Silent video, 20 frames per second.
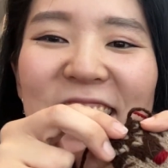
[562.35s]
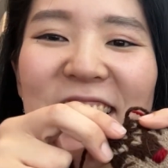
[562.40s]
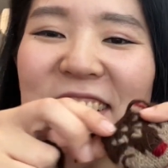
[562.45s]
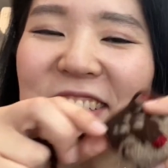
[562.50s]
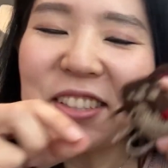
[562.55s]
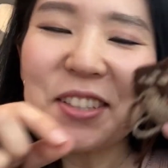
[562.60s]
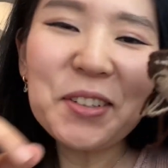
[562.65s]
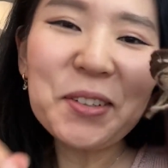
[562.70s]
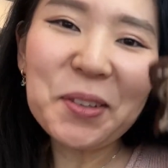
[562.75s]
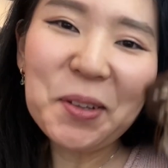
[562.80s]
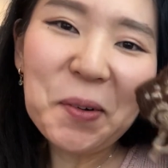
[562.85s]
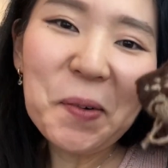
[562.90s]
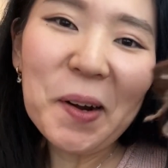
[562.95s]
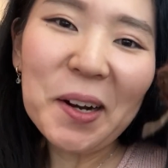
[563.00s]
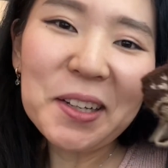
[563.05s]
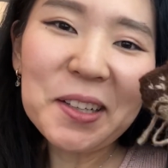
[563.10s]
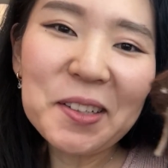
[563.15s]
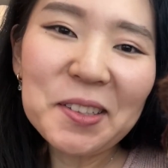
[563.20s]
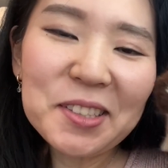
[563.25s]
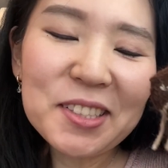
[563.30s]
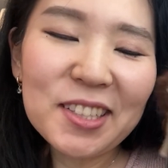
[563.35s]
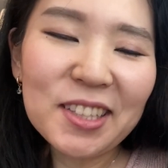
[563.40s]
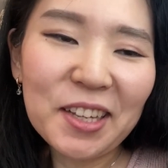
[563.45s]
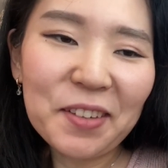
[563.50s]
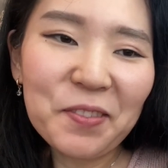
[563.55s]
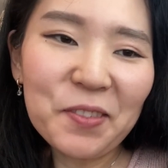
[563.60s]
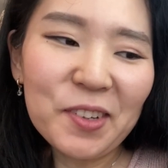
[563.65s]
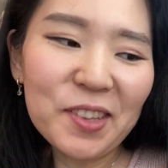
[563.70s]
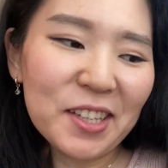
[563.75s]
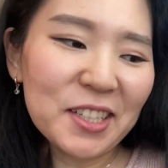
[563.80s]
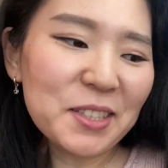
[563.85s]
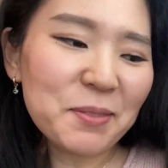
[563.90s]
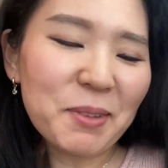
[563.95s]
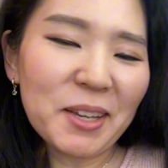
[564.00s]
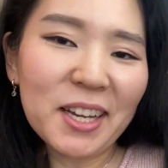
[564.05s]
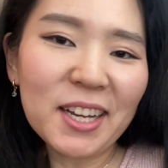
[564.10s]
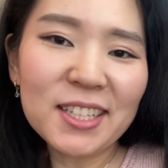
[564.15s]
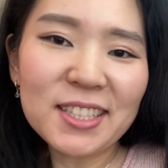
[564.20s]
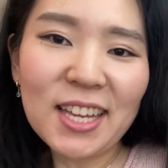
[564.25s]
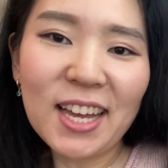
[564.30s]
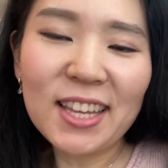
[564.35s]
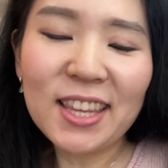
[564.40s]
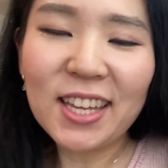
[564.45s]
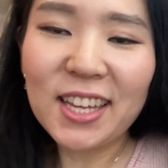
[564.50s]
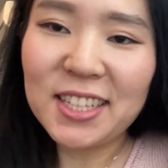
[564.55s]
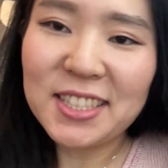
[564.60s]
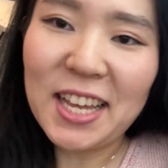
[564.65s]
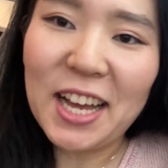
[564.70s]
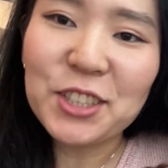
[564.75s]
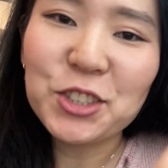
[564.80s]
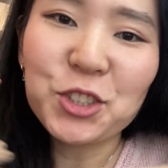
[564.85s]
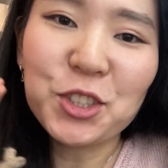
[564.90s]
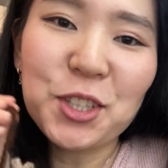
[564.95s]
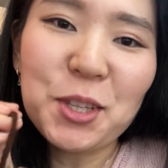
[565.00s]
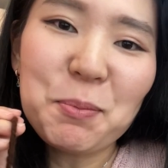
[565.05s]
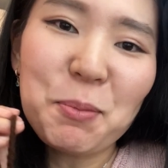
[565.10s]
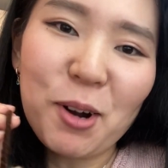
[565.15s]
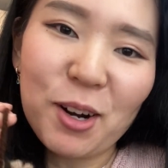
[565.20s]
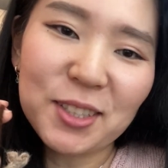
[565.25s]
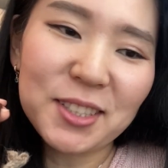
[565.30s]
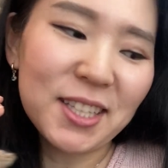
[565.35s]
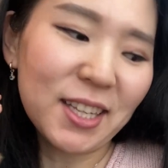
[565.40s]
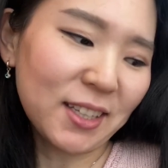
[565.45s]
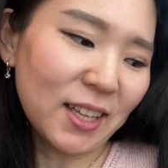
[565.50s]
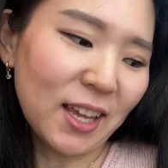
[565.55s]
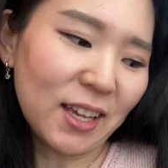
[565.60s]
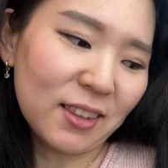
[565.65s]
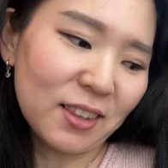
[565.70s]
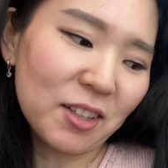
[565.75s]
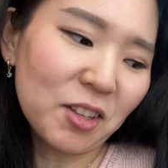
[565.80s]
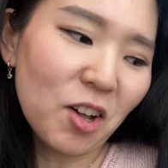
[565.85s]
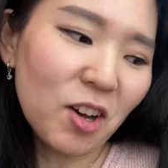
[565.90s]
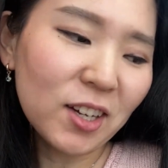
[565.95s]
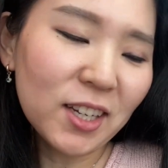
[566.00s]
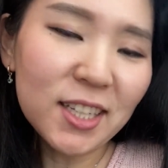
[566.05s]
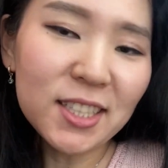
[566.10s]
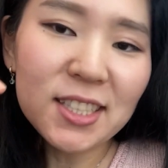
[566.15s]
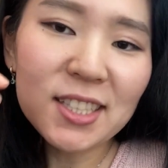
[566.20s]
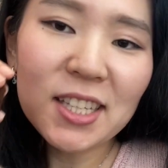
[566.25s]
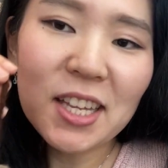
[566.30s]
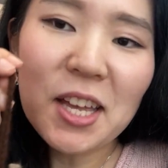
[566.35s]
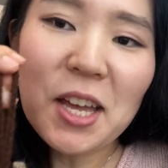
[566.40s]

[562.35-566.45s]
So nowhere close to done for this because I think it's actually the parts that take the longest.